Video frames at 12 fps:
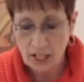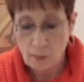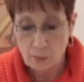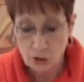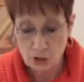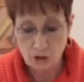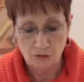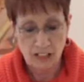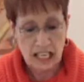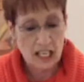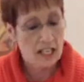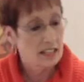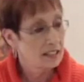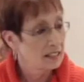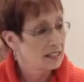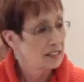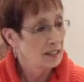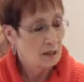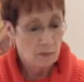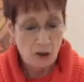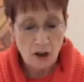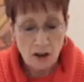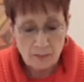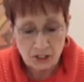Mozzarella,
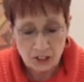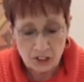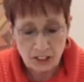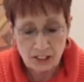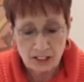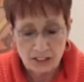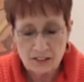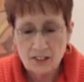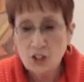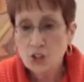Parmesan,